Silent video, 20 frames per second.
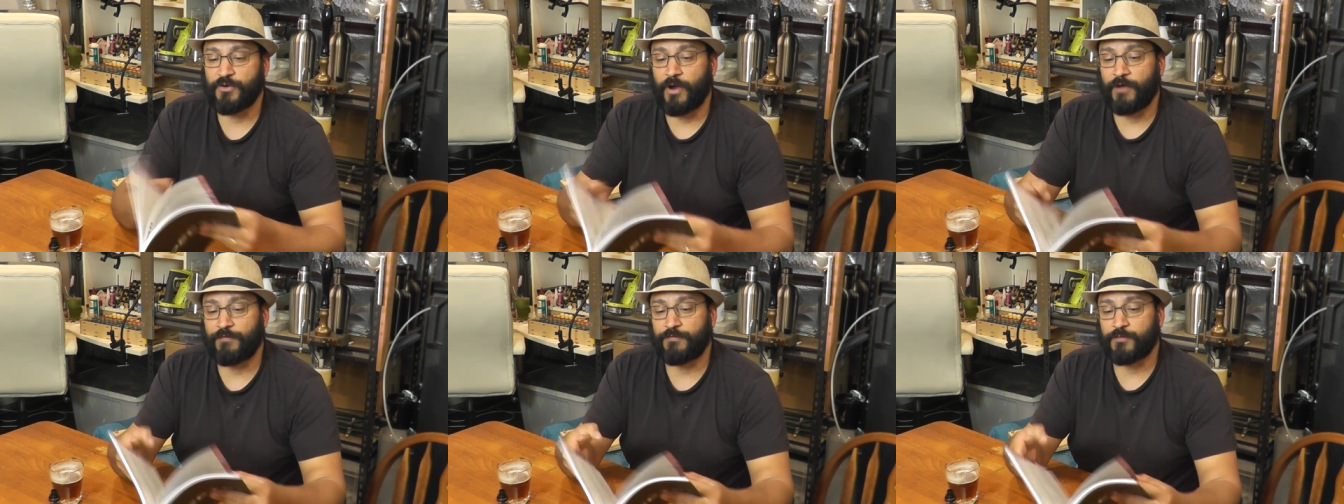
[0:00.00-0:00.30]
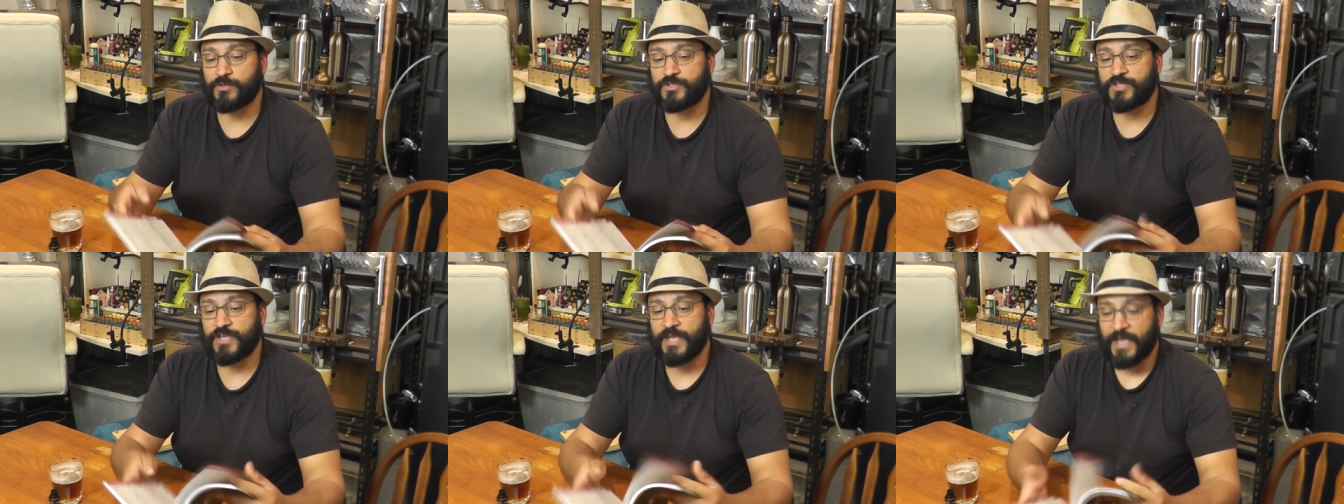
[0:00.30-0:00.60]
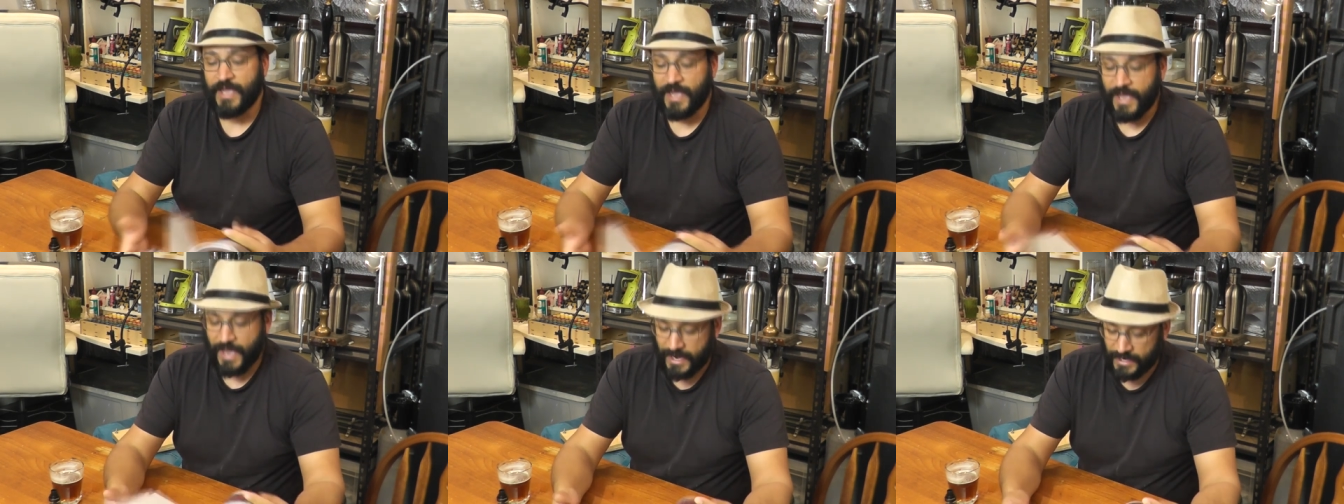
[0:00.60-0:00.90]
rifles
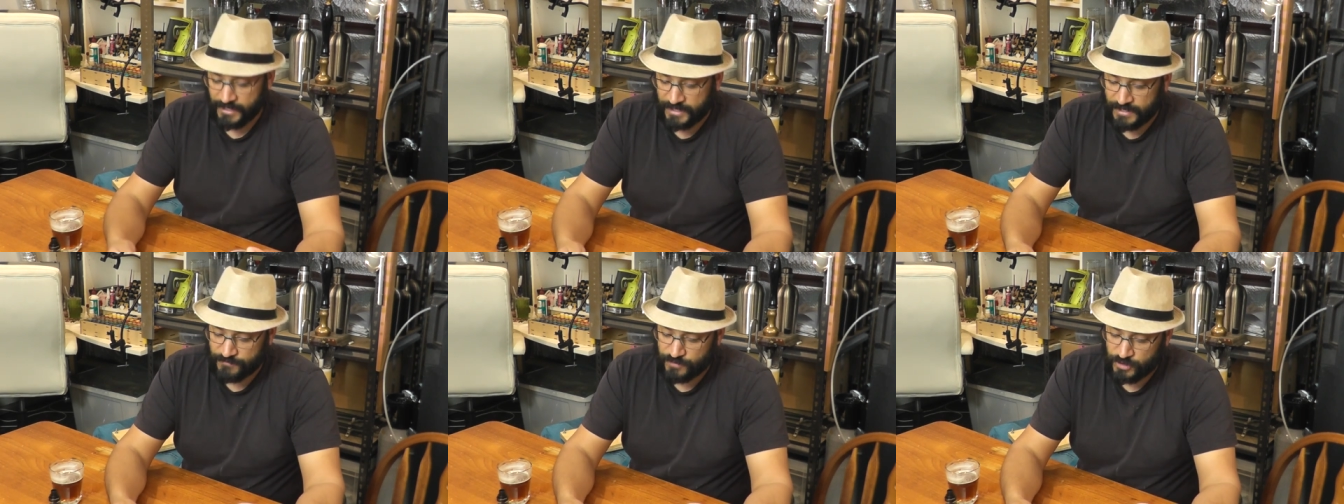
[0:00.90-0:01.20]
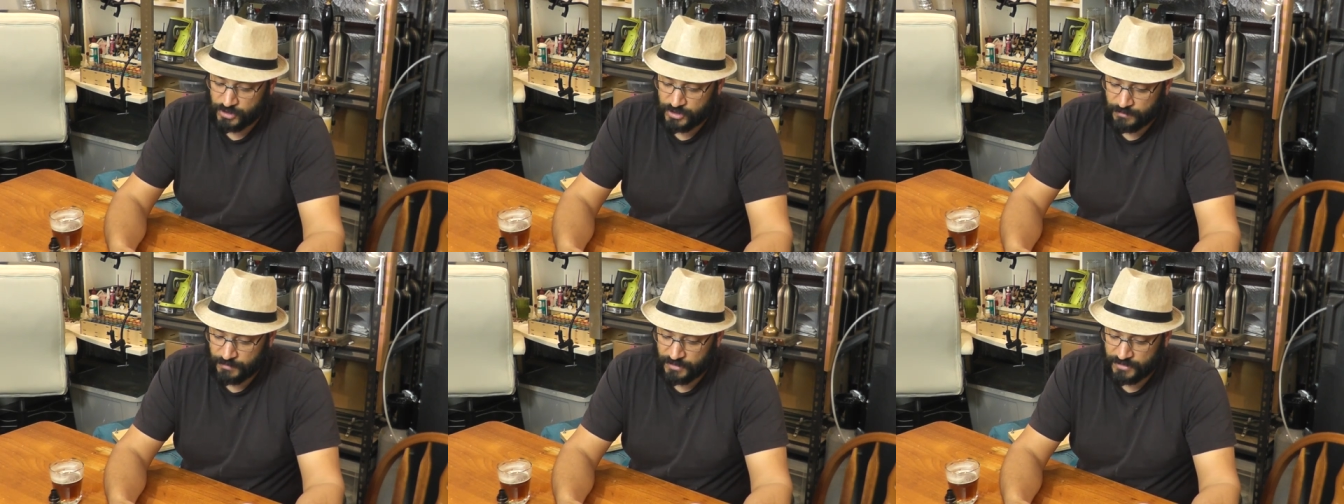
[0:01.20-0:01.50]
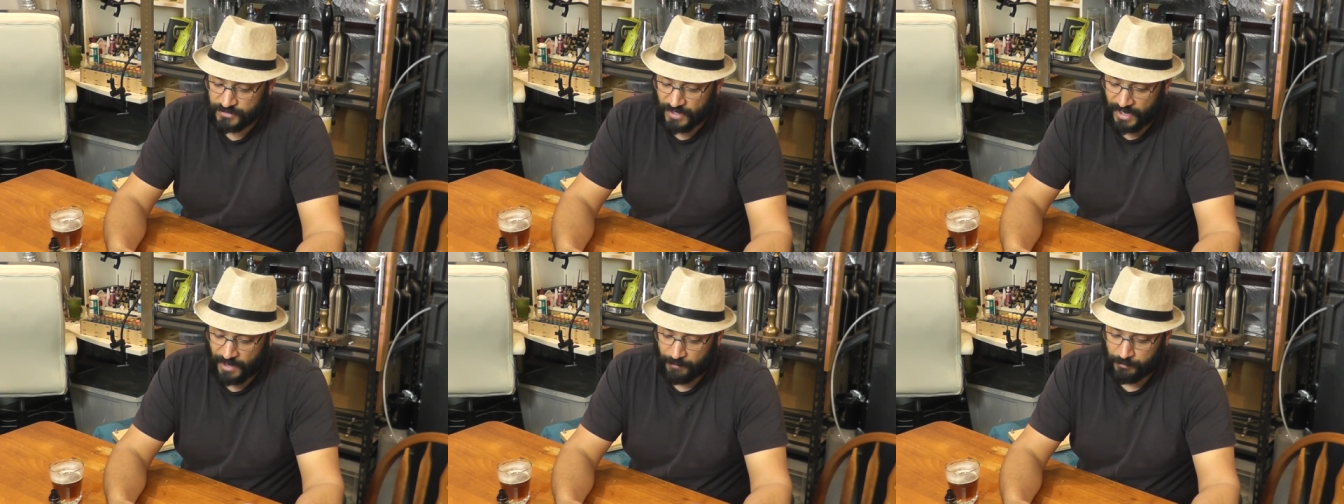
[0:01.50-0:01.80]
and it gives you some
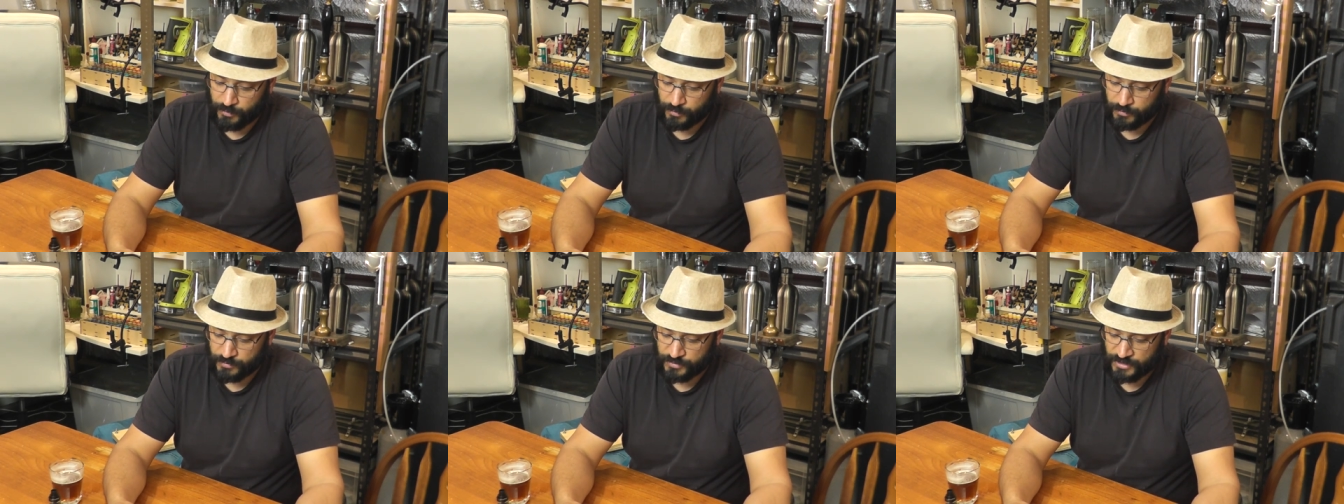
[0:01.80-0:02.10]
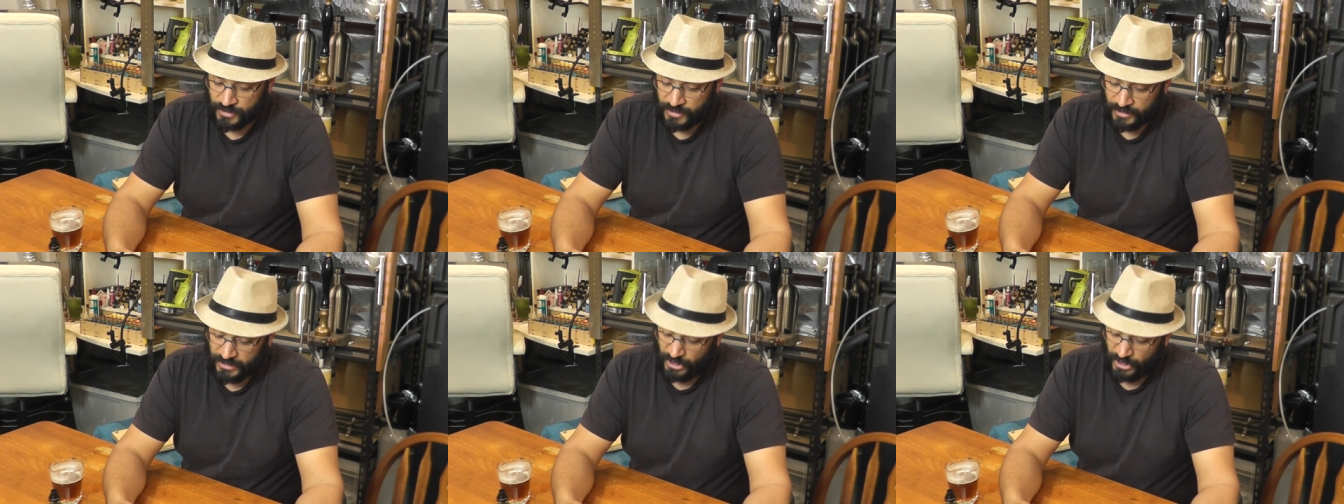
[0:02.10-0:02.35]
examples.